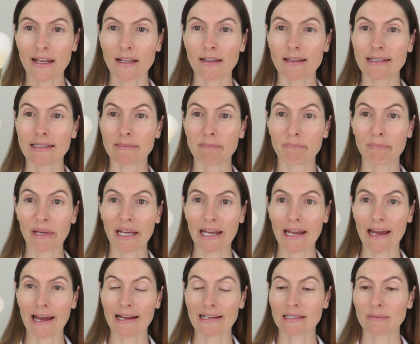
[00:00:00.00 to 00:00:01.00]
taking this big
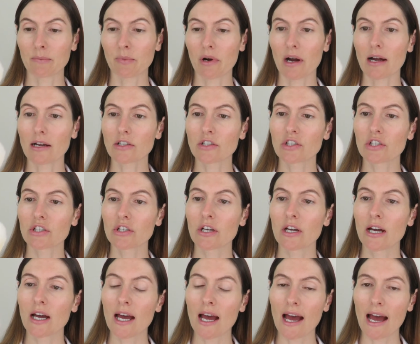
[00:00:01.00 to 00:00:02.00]
ass brush,
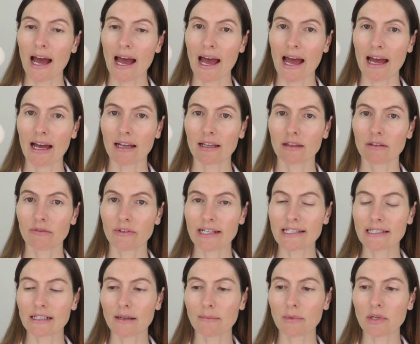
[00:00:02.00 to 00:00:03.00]
and the
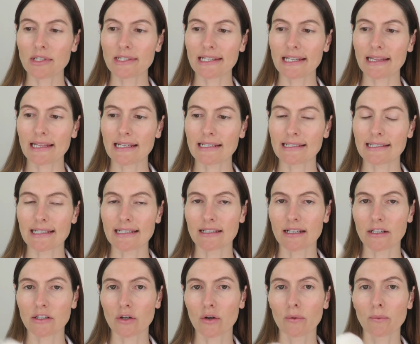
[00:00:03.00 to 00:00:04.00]
reason I'm using this is
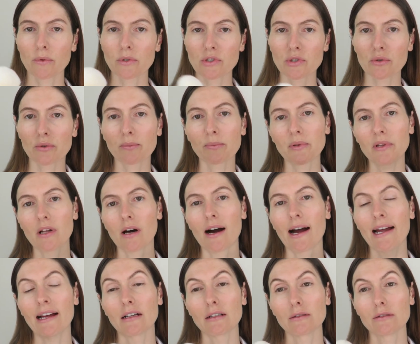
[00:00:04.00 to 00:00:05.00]
I don't want to
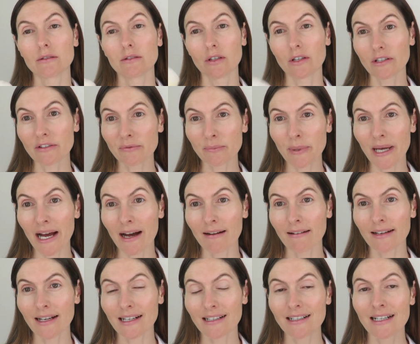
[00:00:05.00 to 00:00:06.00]
apply a lot of
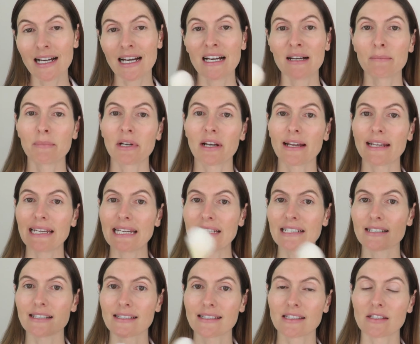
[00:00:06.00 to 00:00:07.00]
powder, but I
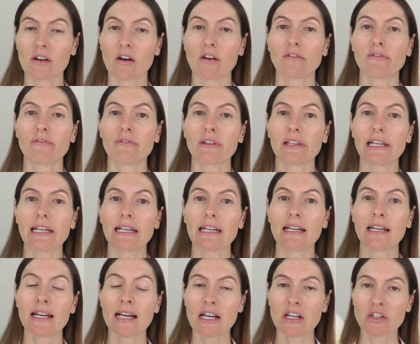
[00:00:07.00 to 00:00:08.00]
need to
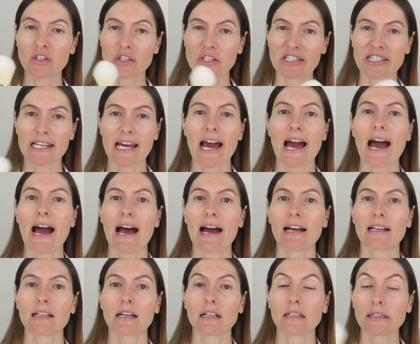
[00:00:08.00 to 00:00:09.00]
softly just
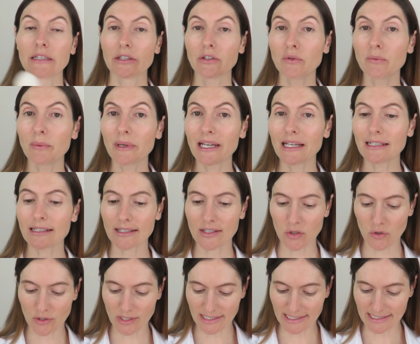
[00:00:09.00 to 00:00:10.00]
add a little bit
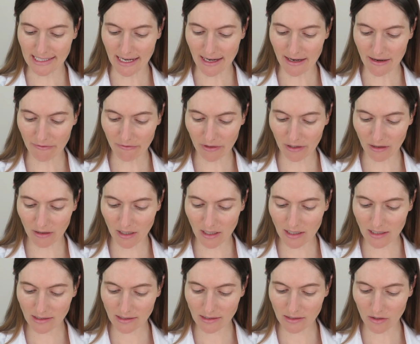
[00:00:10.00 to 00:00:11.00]
to set
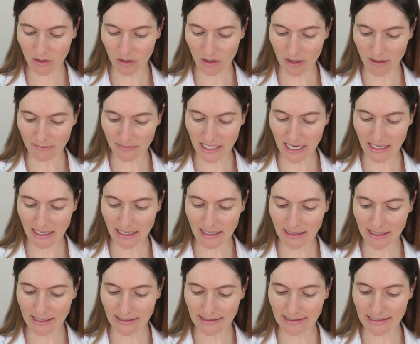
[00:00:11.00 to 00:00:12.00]
everything. So I'm
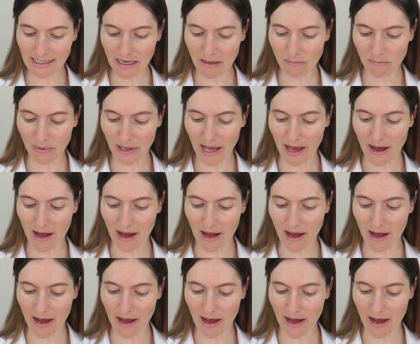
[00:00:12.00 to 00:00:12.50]
taking that same